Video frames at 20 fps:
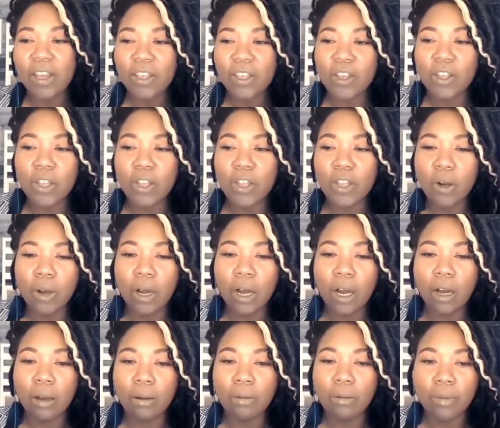
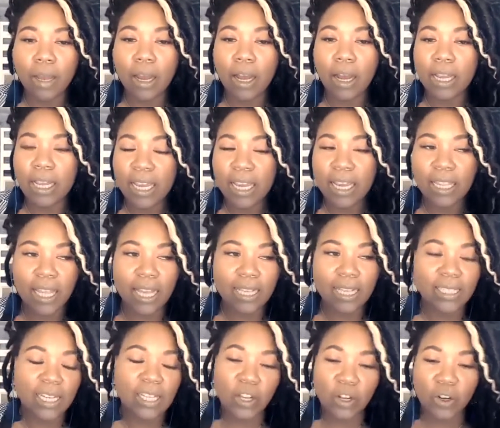Again, I
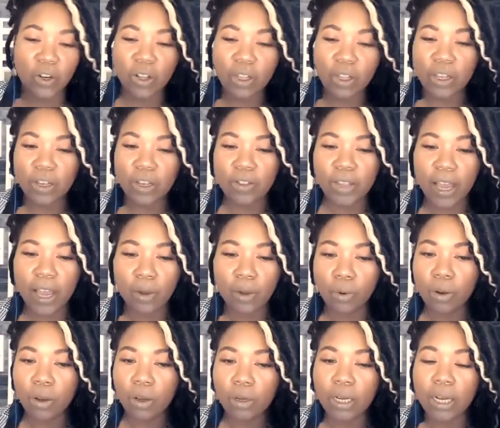said it earlier that
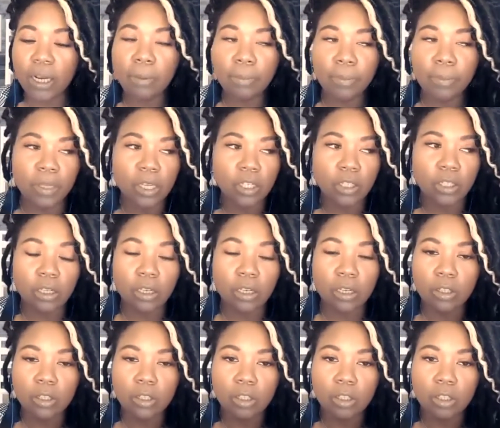companies,
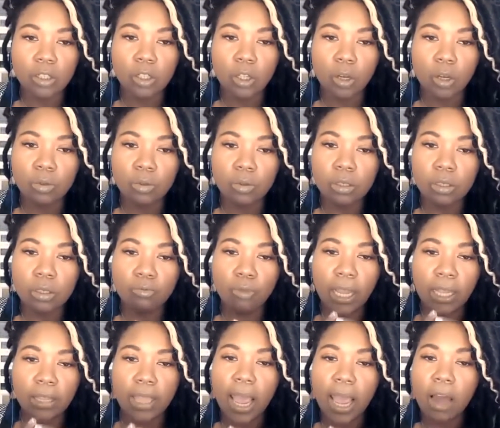
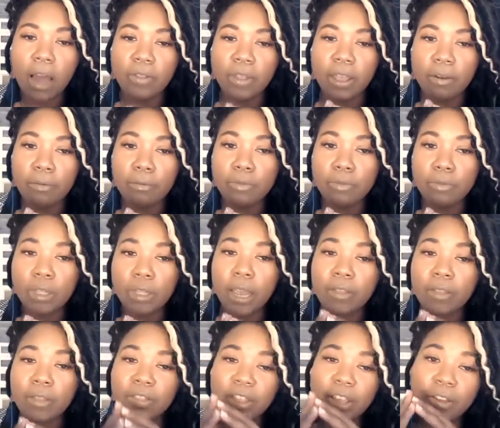right now
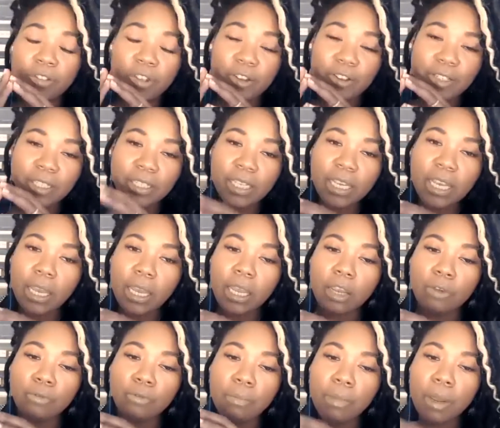they're seeing
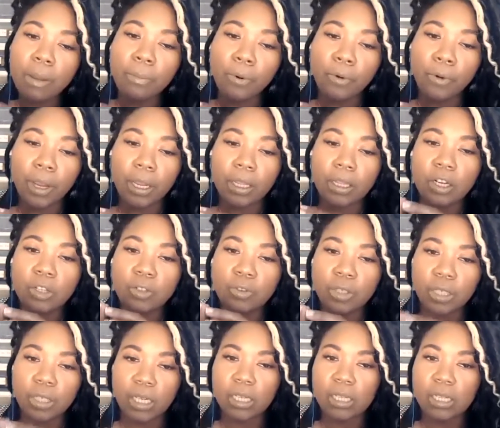and remembering and
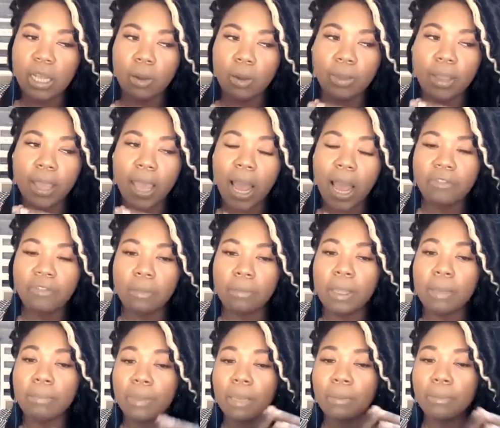understanding that we have to
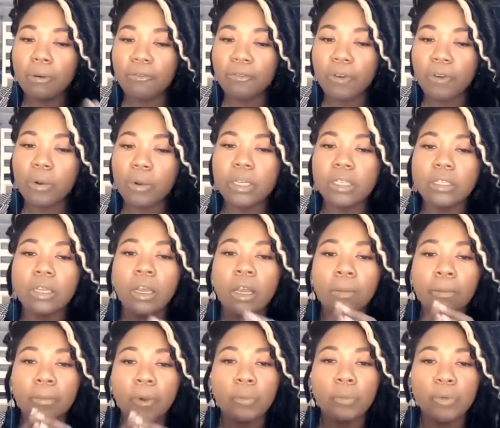be people focused,
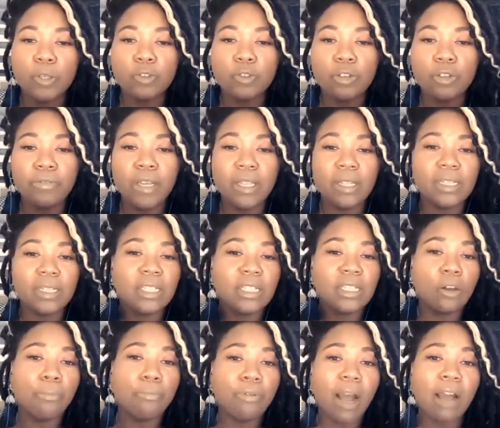purpose driven, and
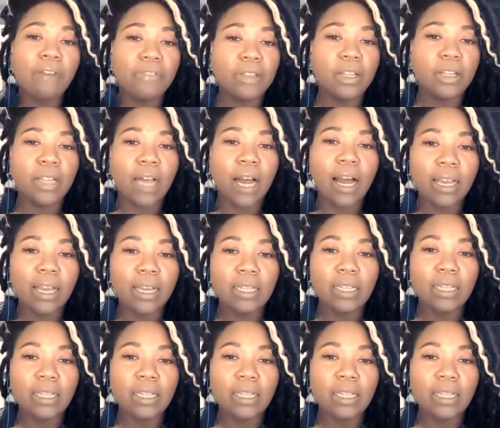still profit aligned.